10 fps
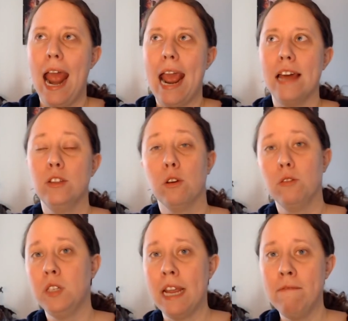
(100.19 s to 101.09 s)
and
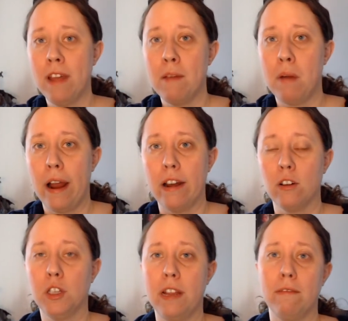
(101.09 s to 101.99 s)
those same
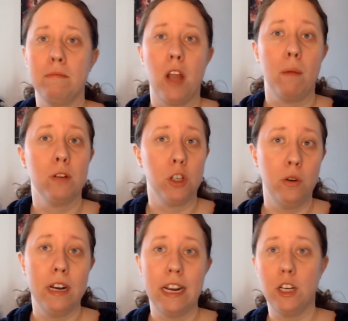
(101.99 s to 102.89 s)
vampires give him the
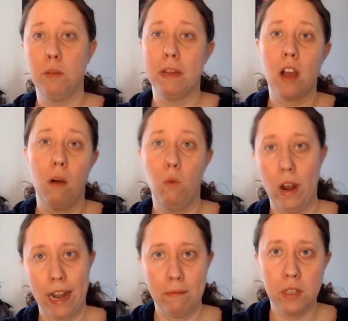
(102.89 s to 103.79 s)
opportunity to become
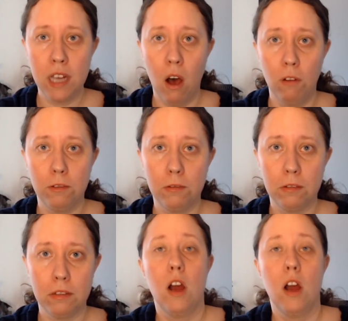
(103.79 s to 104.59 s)
one himself.